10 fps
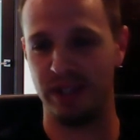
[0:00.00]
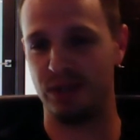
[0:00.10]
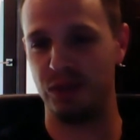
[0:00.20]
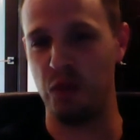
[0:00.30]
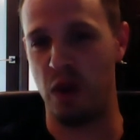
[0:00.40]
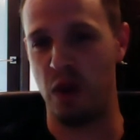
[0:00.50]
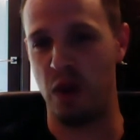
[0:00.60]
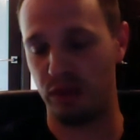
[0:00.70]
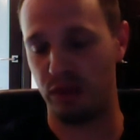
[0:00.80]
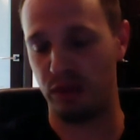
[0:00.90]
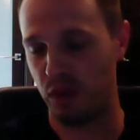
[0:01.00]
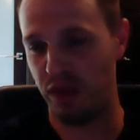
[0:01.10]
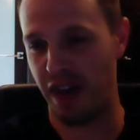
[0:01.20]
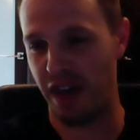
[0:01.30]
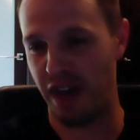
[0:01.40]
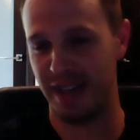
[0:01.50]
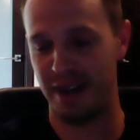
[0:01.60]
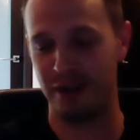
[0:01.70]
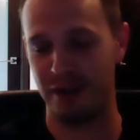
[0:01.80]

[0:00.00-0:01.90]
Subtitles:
who want $3,000-4,000 a